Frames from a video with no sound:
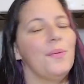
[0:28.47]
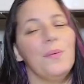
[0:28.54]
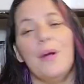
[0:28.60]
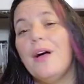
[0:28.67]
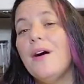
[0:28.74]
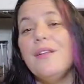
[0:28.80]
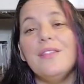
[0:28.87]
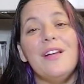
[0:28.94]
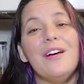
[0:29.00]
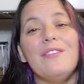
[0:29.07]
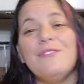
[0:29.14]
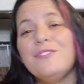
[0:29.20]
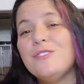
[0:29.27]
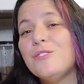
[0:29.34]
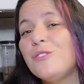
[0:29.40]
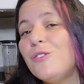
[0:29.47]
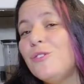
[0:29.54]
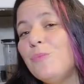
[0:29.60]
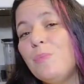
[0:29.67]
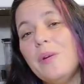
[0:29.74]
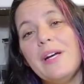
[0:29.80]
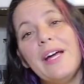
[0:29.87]
We all love
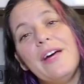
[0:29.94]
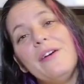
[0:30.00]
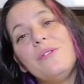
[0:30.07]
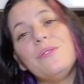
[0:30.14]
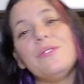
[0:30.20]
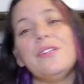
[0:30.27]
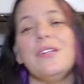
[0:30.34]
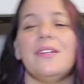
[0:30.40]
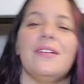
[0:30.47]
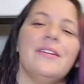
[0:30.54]
scooping out,